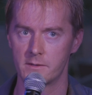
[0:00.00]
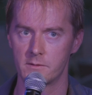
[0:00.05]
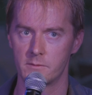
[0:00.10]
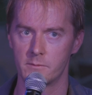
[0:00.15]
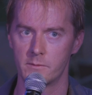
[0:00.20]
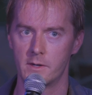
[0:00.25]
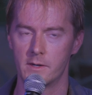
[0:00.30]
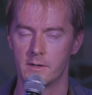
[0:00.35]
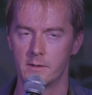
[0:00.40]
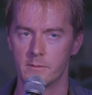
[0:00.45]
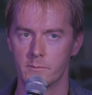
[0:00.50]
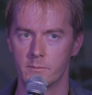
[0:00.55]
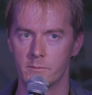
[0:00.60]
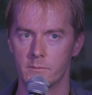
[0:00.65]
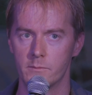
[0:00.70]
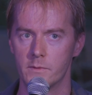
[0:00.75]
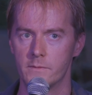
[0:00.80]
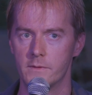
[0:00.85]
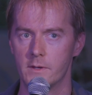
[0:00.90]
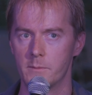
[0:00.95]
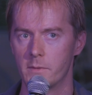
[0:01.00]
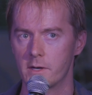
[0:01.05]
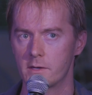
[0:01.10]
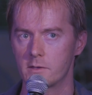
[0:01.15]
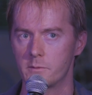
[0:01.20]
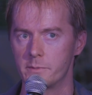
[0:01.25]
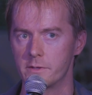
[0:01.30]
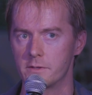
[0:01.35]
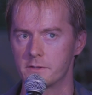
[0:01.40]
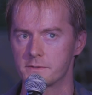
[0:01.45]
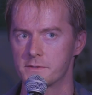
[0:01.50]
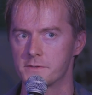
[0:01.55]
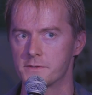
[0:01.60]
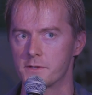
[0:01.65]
Michael builds.